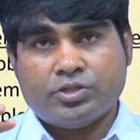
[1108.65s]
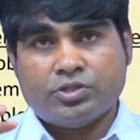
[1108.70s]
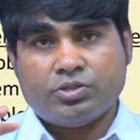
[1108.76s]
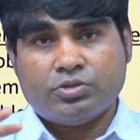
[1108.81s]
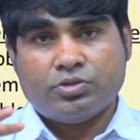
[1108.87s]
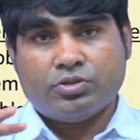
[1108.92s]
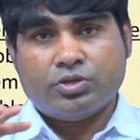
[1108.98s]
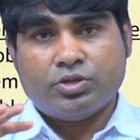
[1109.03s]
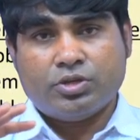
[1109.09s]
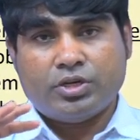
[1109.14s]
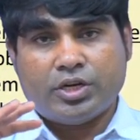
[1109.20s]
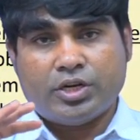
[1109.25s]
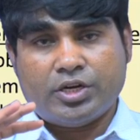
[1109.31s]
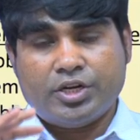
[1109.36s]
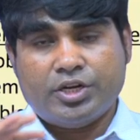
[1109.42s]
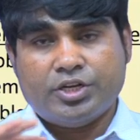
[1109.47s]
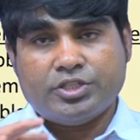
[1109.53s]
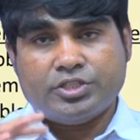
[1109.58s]
So,
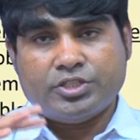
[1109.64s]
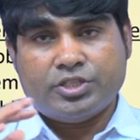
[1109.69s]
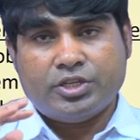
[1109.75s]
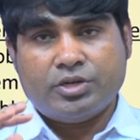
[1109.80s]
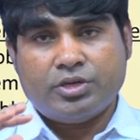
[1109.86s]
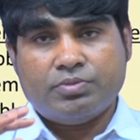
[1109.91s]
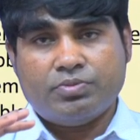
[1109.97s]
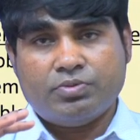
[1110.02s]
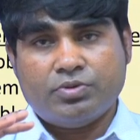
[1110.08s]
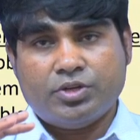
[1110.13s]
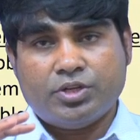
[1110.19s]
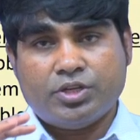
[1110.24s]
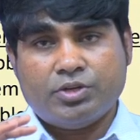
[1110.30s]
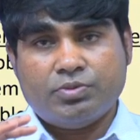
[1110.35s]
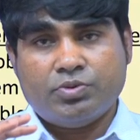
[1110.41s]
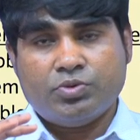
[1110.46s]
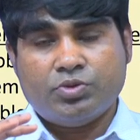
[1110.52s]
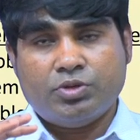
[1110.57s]
data itself will
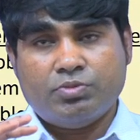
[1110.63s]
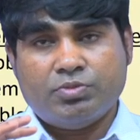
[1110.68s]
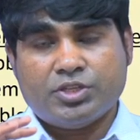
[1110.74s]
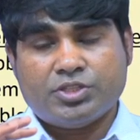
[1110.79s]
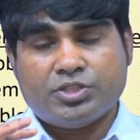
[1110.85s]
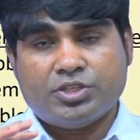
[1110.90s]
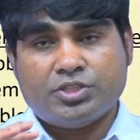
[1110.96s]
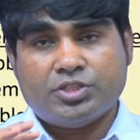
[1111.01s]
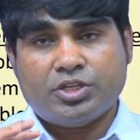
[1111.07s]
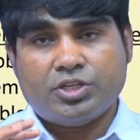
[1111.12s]
give you the message